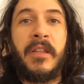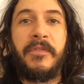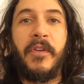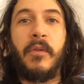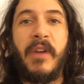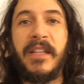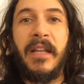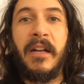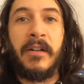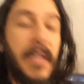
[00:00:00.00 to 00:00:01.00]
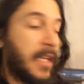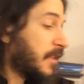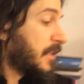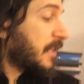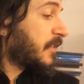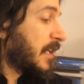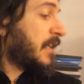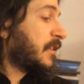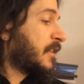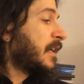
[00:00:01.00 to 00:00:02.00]
of the film right there this
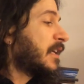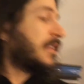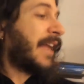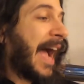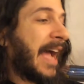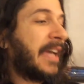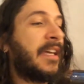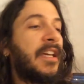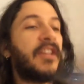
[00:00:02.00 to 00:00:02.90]
is die